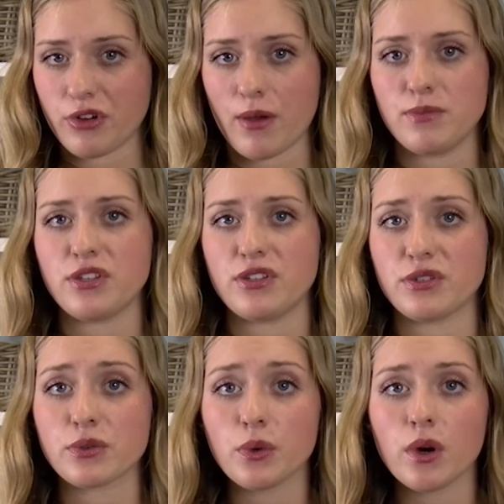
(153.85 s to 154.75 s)
come to this
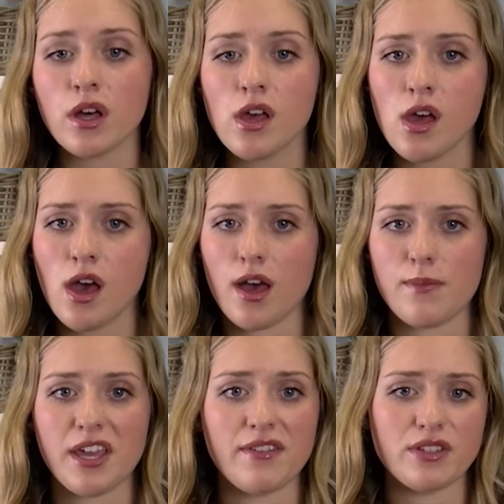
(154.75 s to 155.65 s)
school.
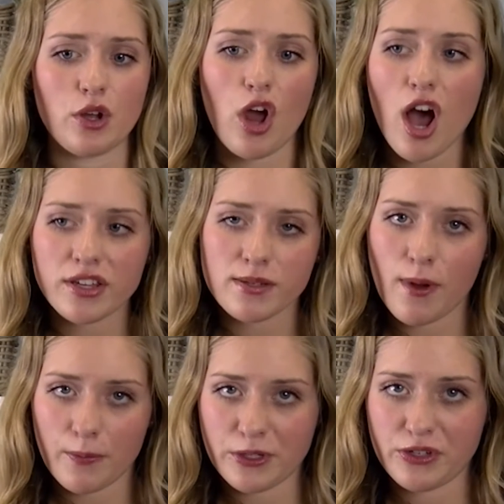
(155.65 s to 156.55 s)
It gives an awesome
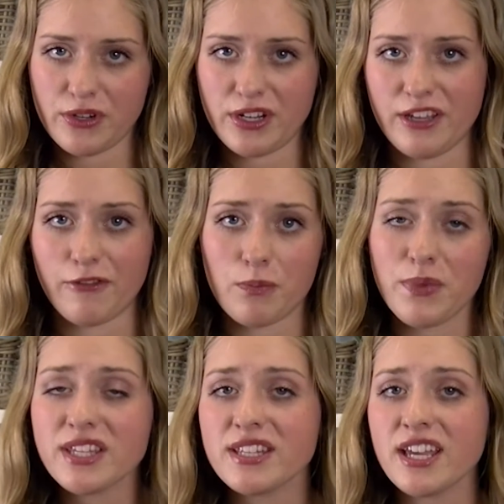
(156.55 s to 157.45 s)
opportunity for
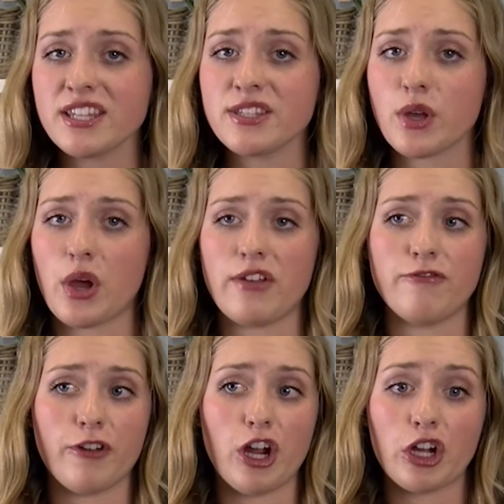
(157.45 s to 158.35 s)
business
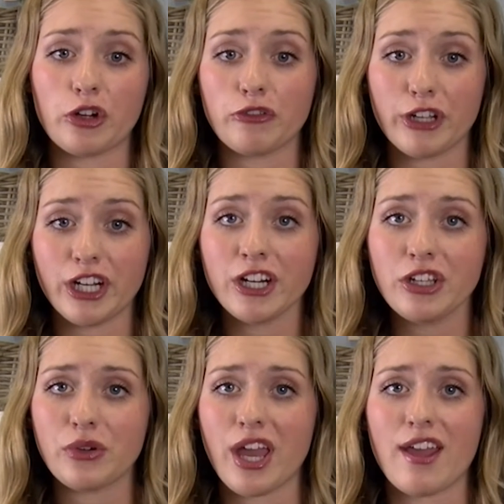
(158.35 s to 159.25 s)
and for a career.
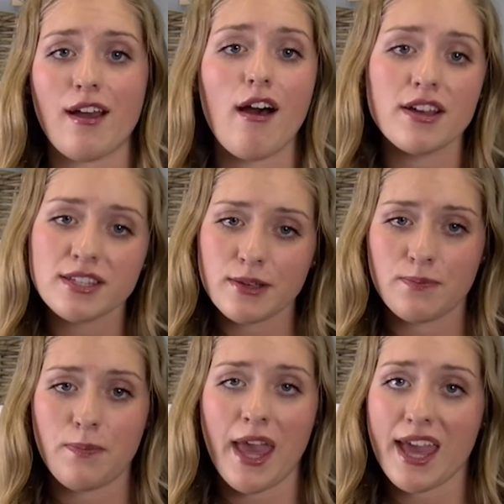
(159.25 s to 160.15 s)
You get
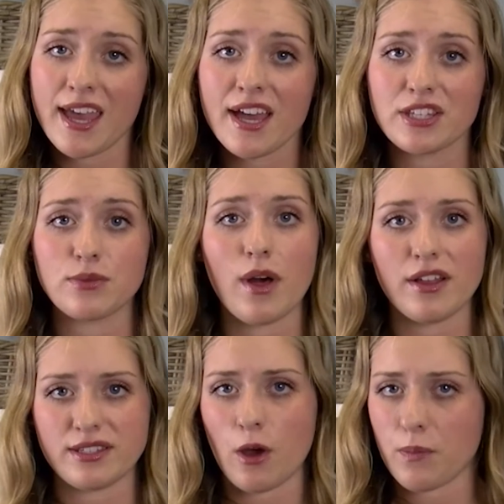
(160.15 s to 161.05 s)
awesome pay as
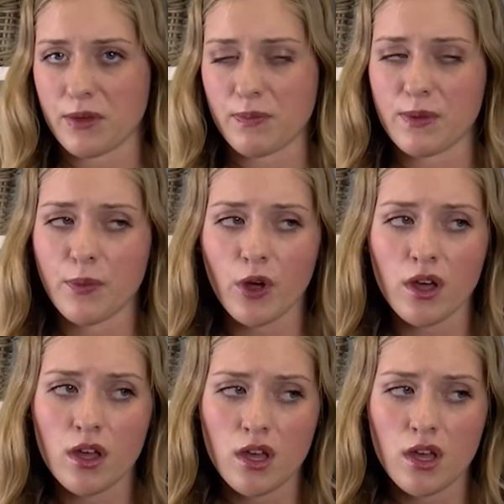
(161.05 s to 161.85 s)
well as helping people,